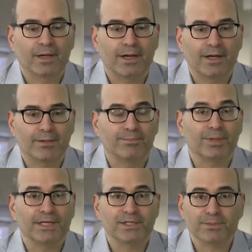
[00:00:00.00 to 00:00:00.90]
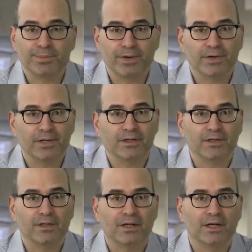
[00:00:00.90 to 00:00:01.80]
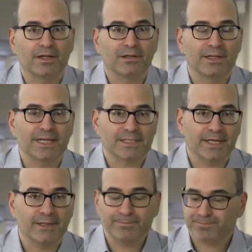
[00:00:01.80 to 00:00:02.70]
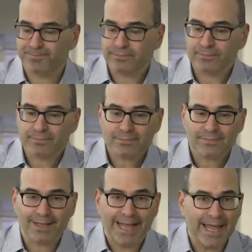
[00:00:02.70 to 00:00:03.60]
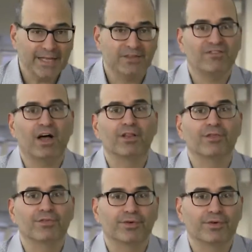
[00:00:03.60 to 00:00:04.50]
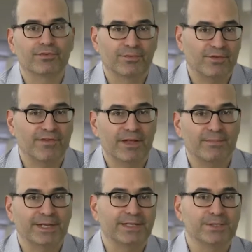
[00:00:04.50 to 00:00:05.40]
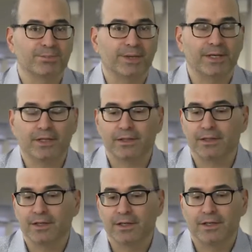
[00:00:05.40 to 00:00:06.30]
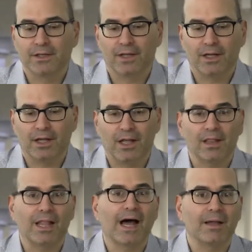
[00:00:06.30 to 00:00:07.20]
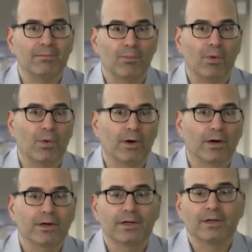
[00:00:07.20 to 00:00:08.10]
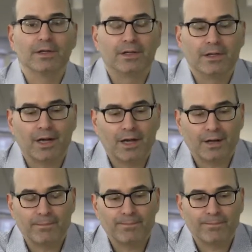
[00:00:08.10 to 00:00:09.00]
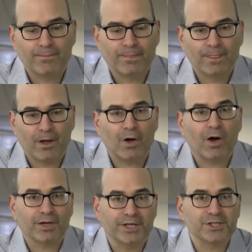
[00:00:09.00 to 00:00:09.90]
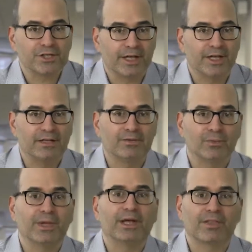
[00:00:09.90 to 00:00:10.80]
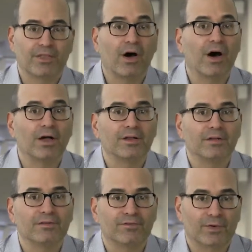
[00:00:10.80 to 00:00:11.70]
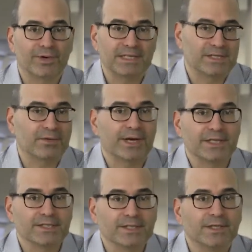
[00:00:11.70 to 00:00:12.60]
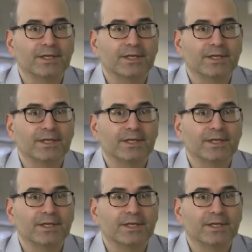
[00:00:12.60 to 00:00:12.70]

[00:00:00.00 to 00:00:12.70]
uh, plane disappearing uh, last night, and follow through from the Fed minutes being a lot more uh, hawkish than we had thought for raising rates.